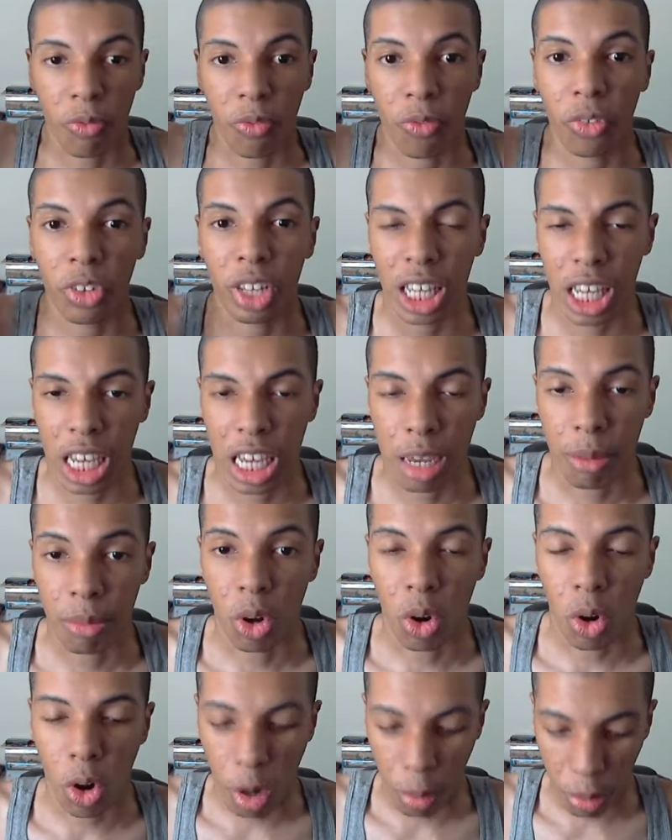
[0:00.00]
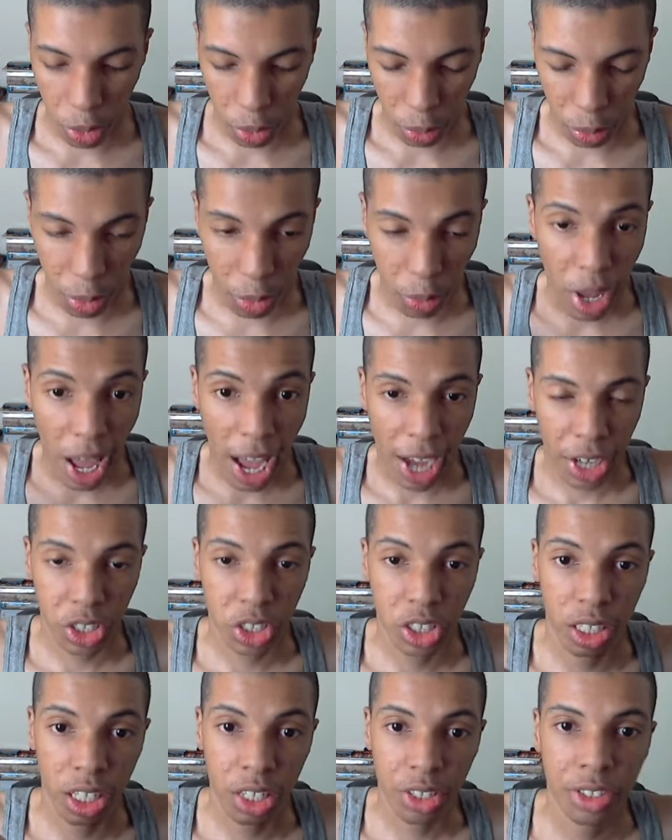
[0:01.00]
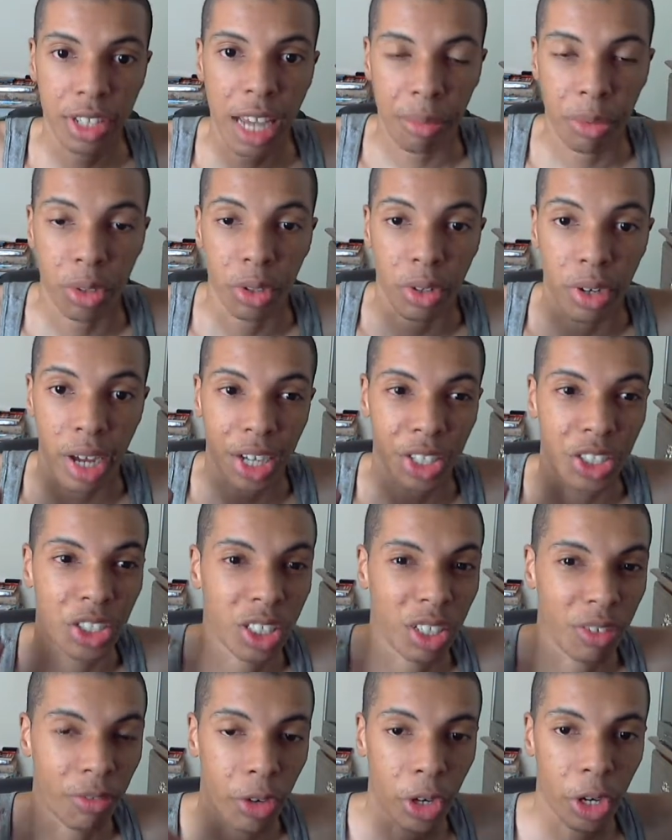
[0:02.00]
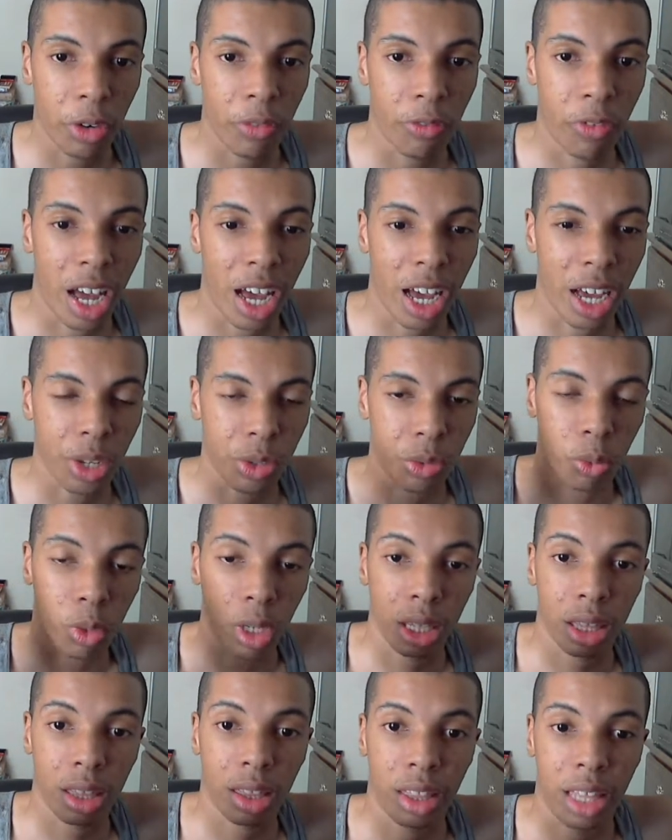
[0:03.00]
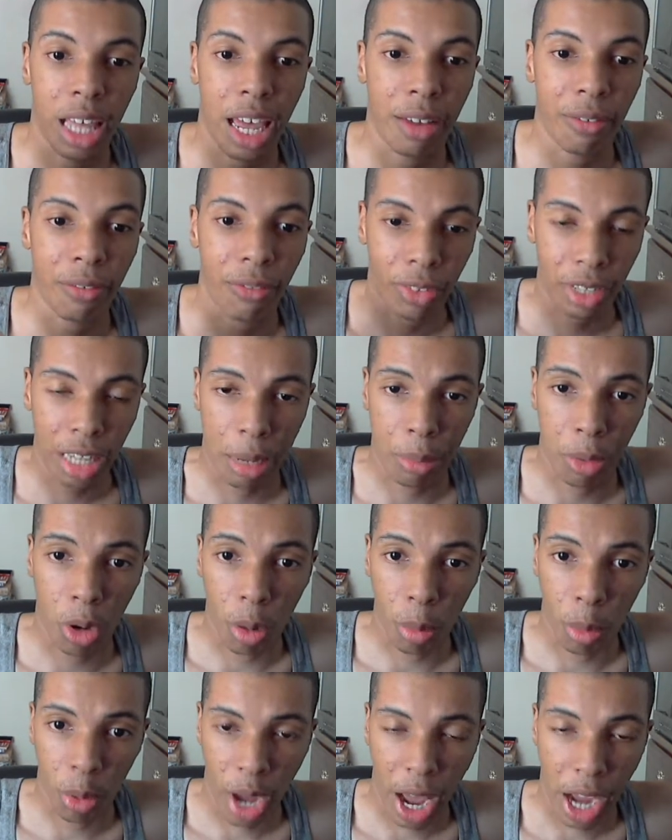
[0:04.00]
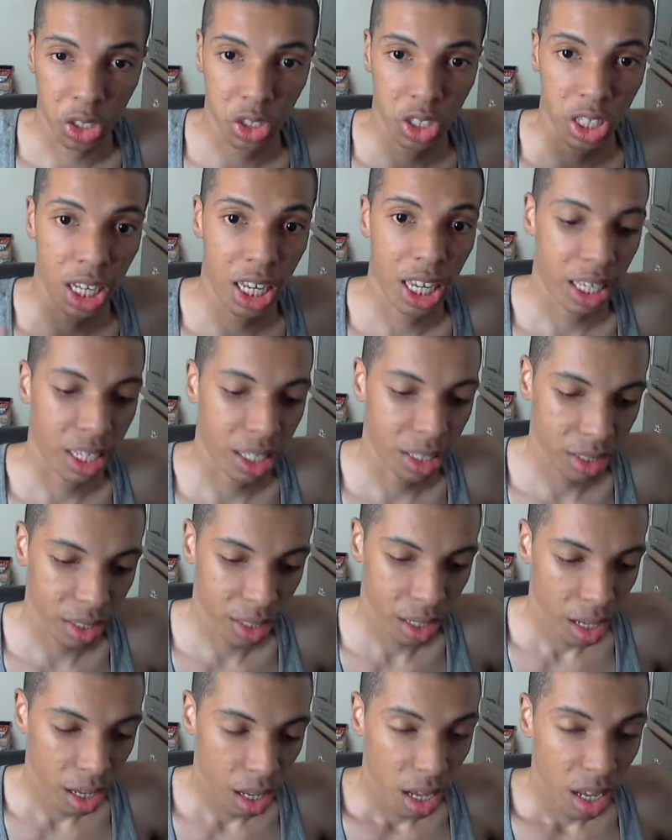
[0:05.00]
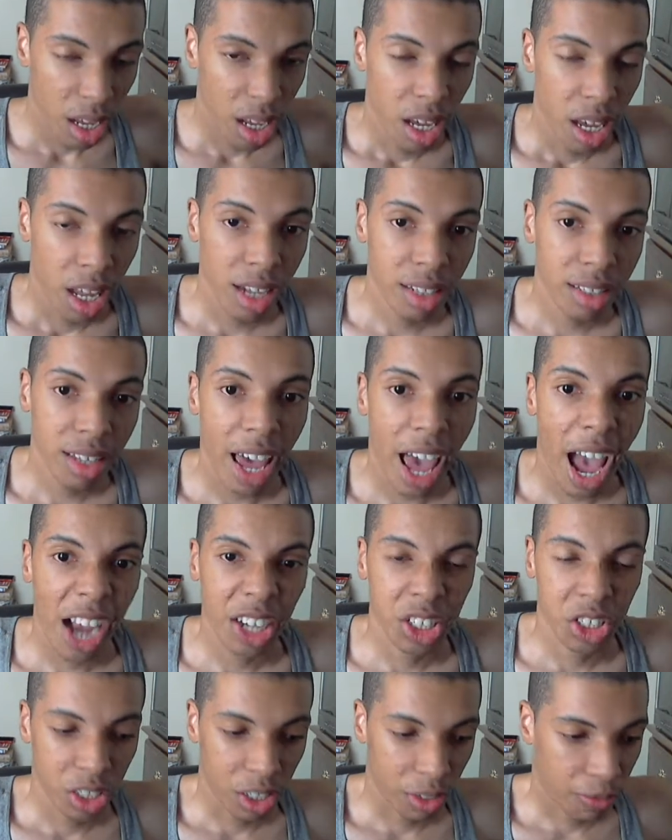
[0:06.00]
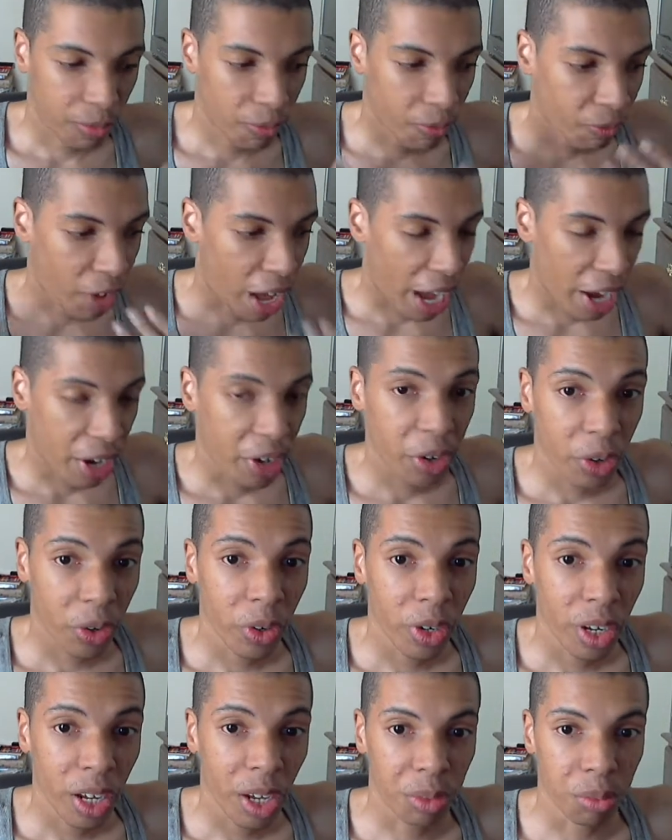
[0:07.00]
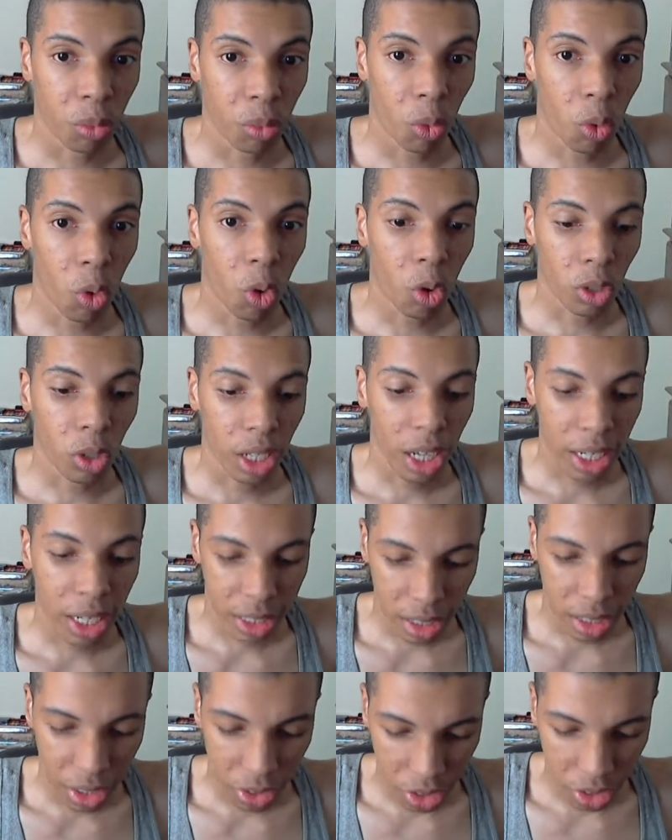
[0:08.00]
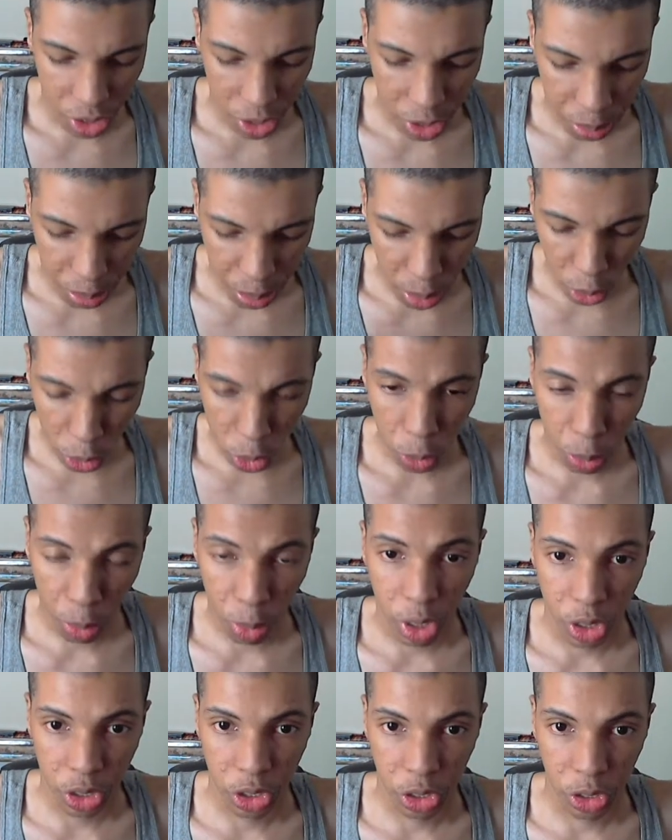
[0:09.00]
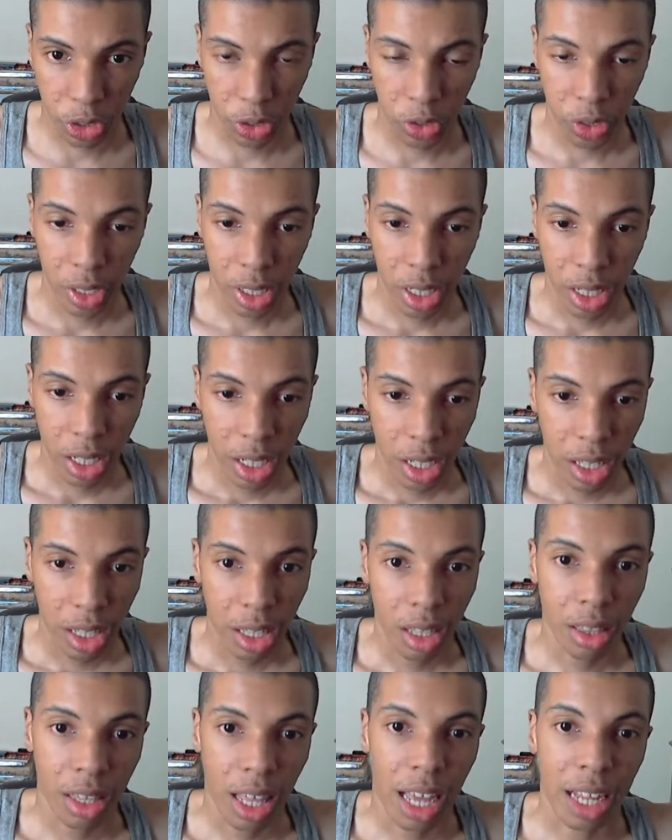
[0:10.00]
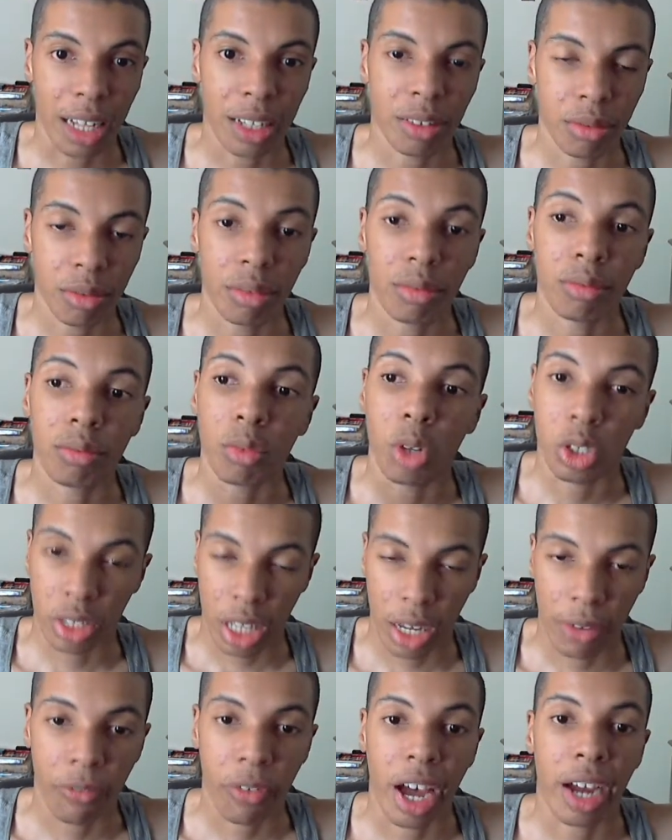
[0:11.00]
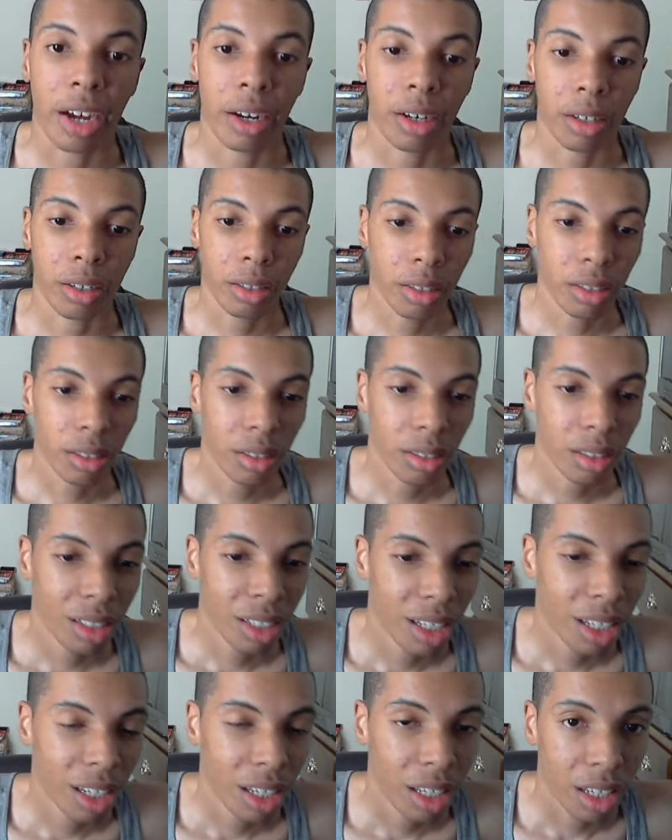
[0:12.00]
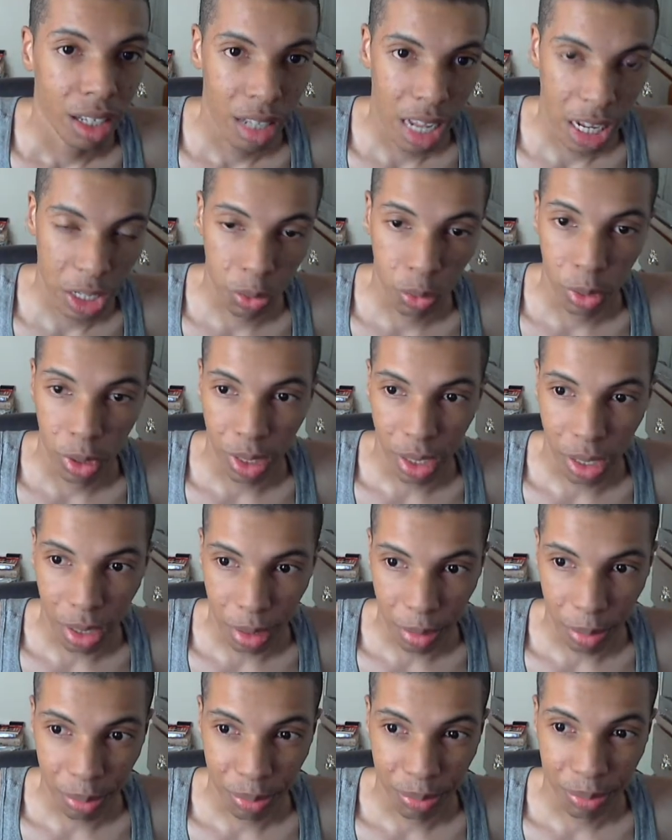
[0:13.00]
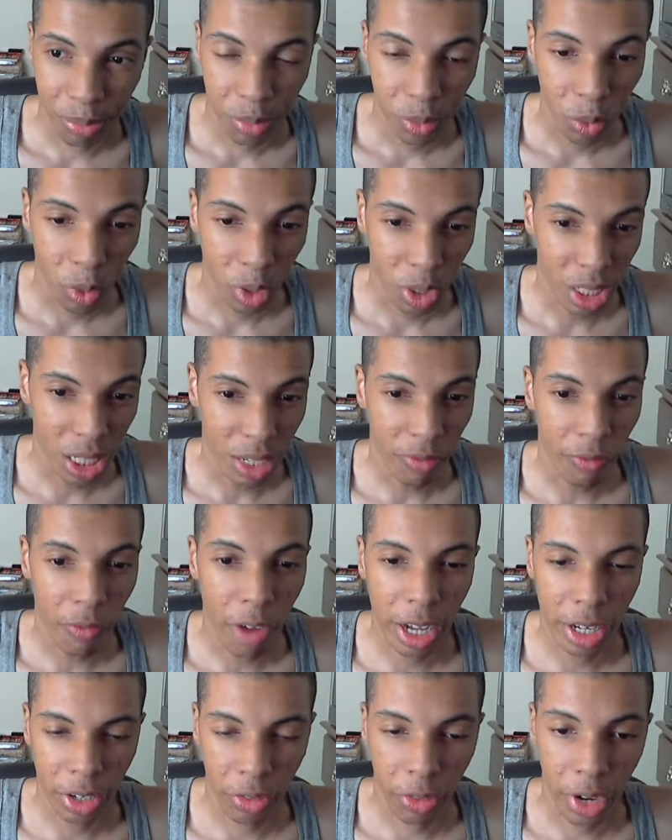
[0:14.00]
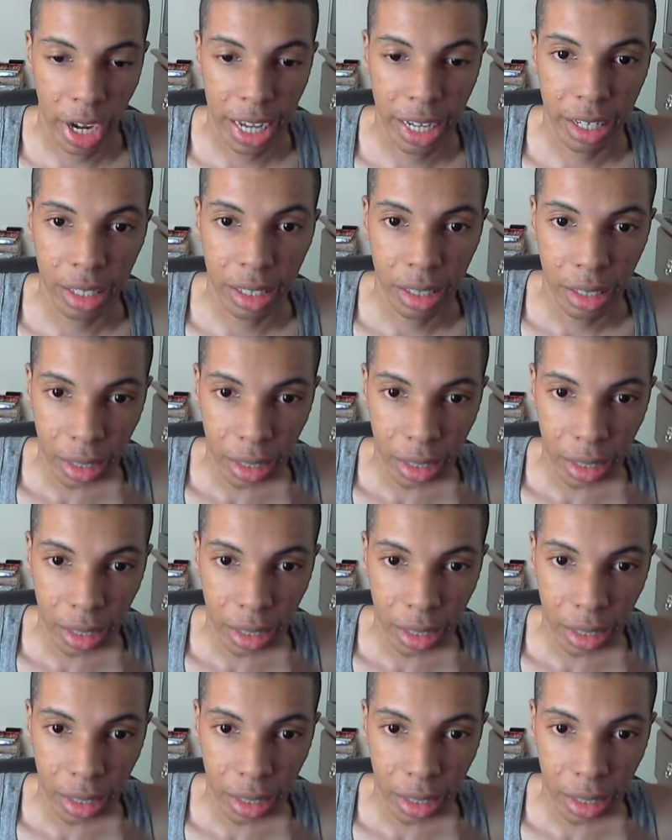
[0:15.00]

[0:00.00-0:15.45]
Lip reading: flame armor. But this chapter actually verifies what that flame armor actually is. It's not actually fire. It's more or less it's just spiritual pressure that looks like fire. That's what the Vandenreich